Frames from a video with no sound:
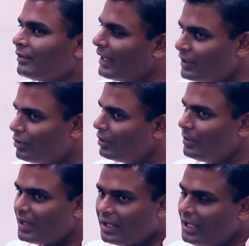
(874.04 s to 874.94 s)
That's going
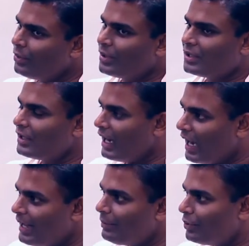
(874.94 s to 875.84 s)
to be a key question that
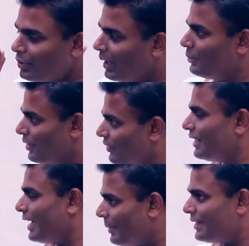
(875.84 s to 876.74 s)
I am going to come. So
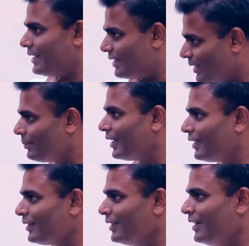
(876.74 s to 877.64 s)
every time I say
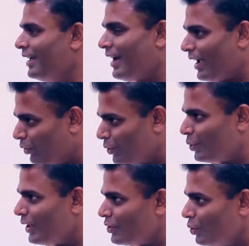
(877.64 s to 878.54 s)
something, I want
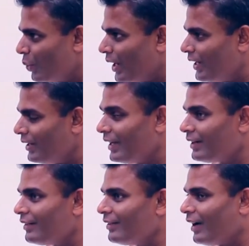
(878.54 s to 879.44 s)
you guys to look at it
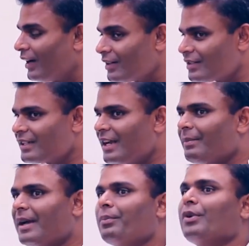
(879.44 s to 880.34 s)
and
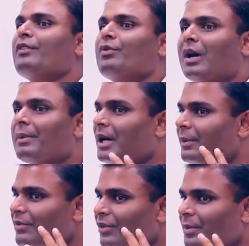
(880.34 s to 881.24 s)
understand my point of view. I'm
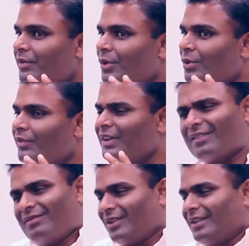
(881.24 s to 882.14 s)
coming from a view of, and
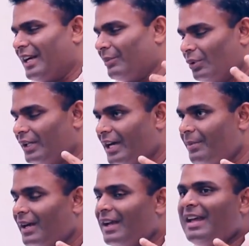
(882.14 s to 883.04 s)
it's not that I'm the only guy,
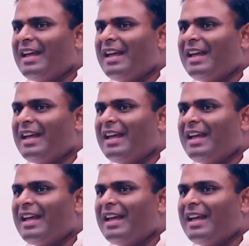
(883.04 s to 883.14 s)
but